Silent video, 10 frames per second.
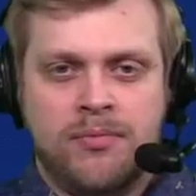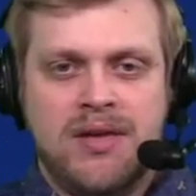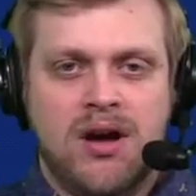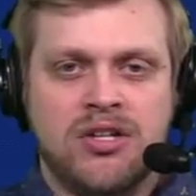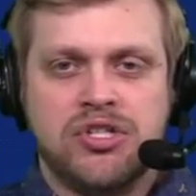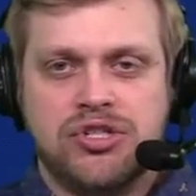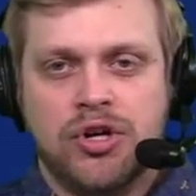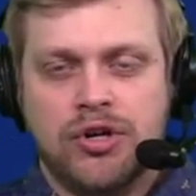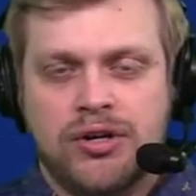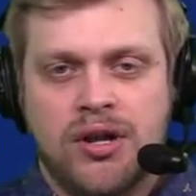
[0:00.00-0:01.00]
to be
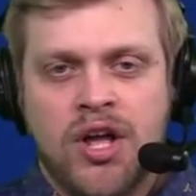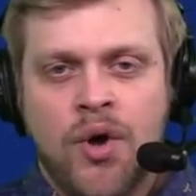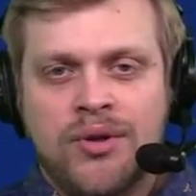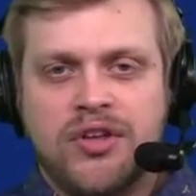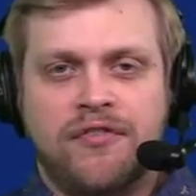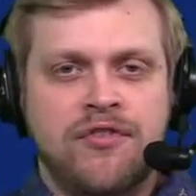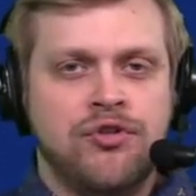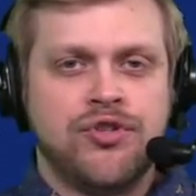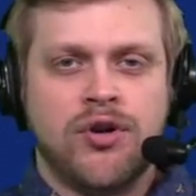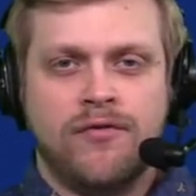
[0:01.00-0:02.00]
uncertain with the
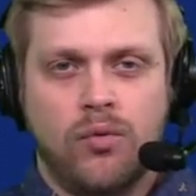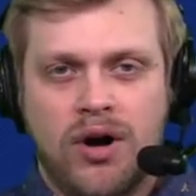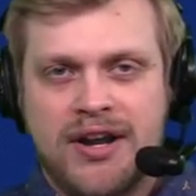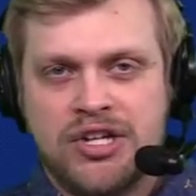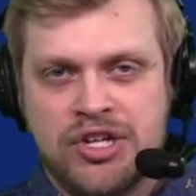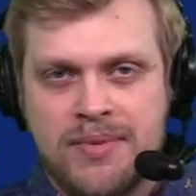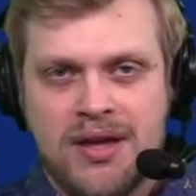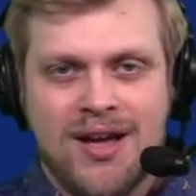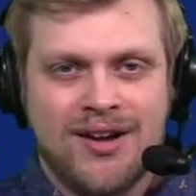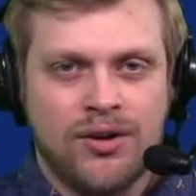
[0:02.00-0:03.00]
future of one
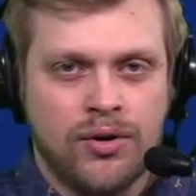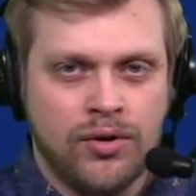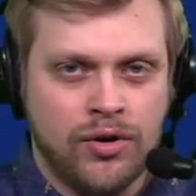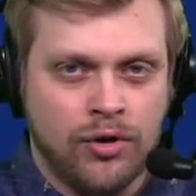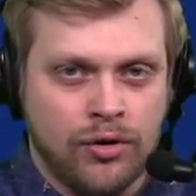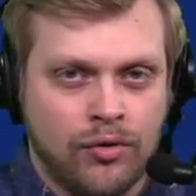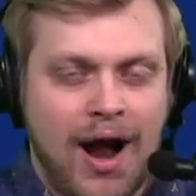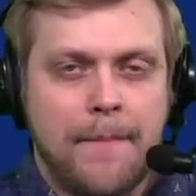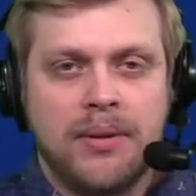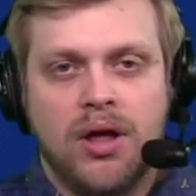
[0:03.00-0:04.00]
Jimmy
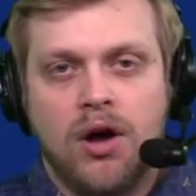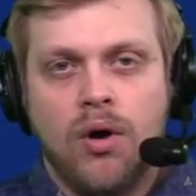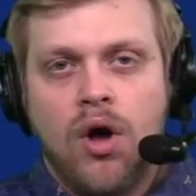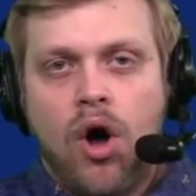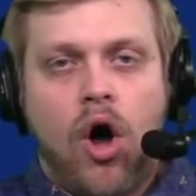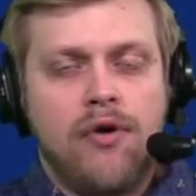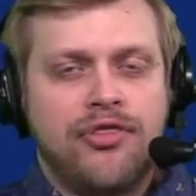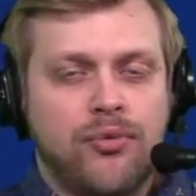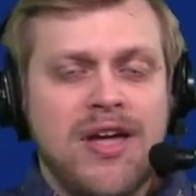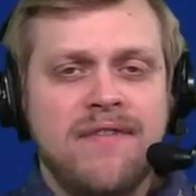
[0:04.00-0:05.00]
Garoppolo. All
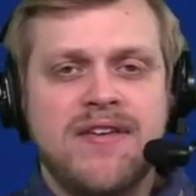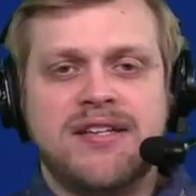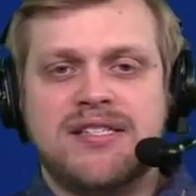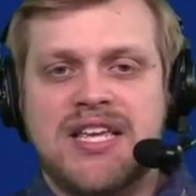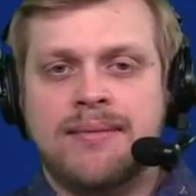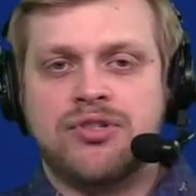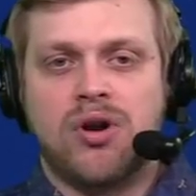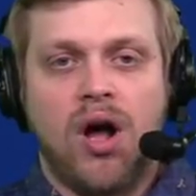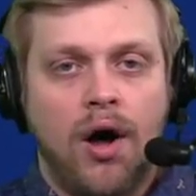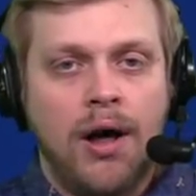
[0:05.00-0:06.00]
three of these teams
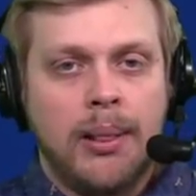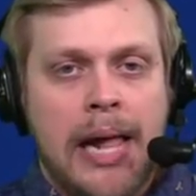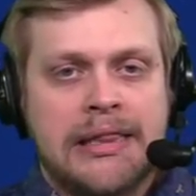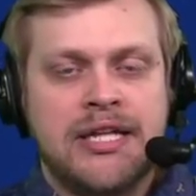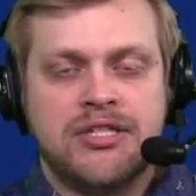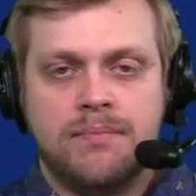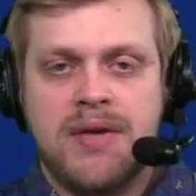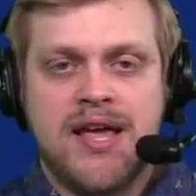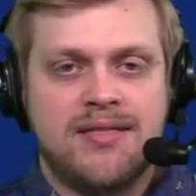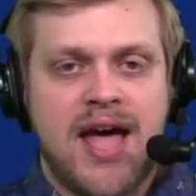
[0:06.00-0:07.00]
are unlikely to
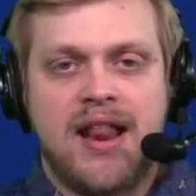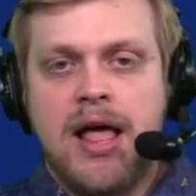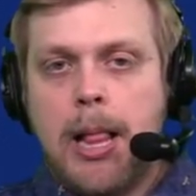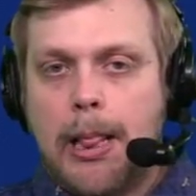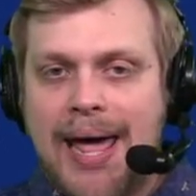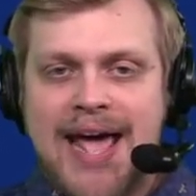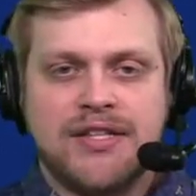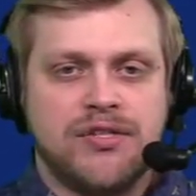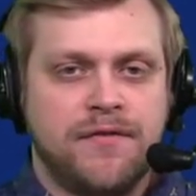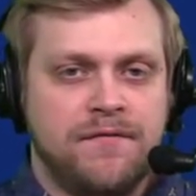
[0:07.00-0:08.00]
be in that
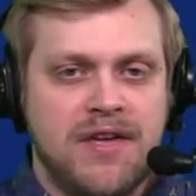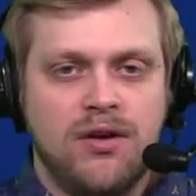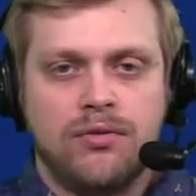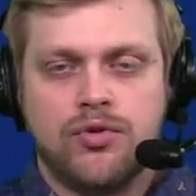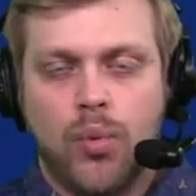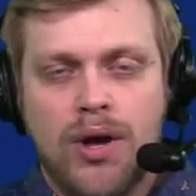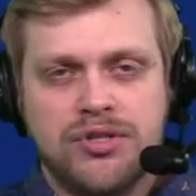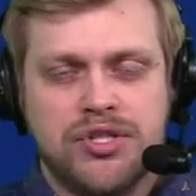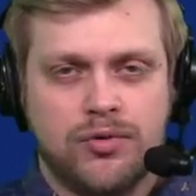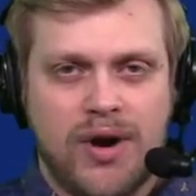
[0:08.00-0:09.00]
Lance Fields
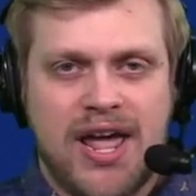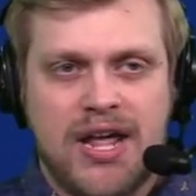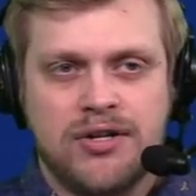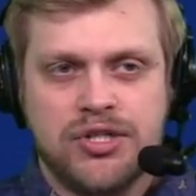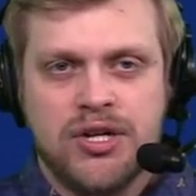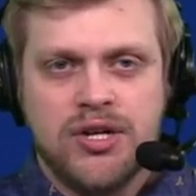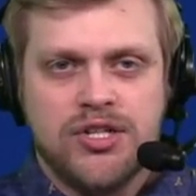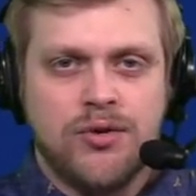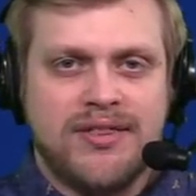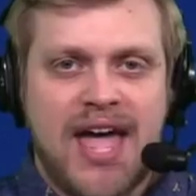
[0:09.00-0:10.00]
Wilson range.
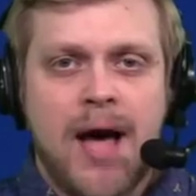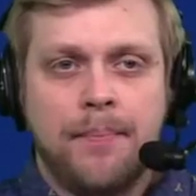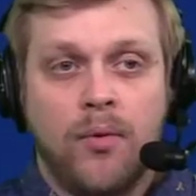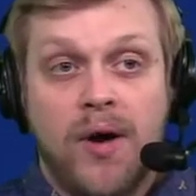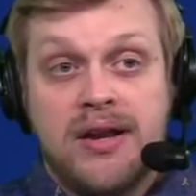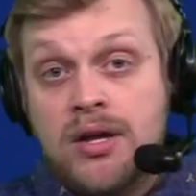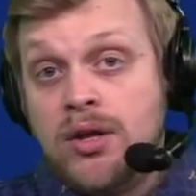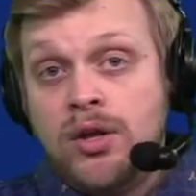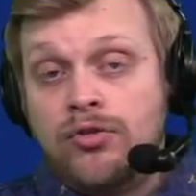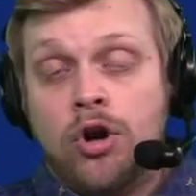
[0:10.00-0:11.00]
So at that point,
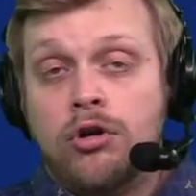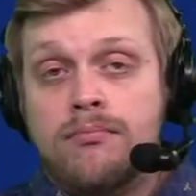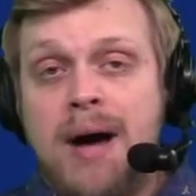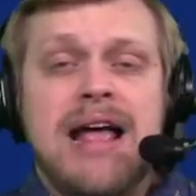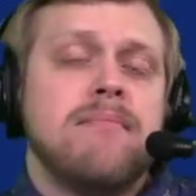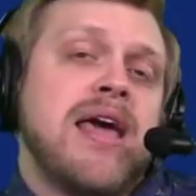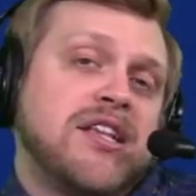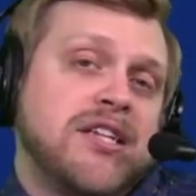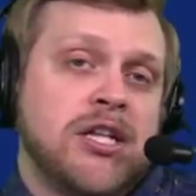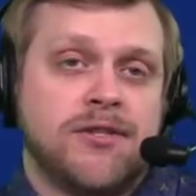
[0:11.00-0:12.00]
Darnold might make
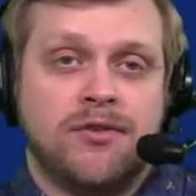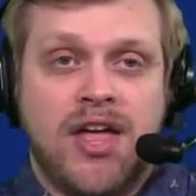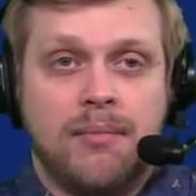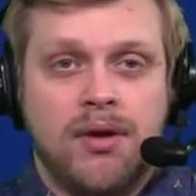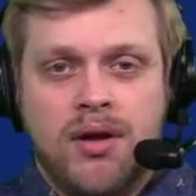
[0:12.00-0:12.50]
sense for them.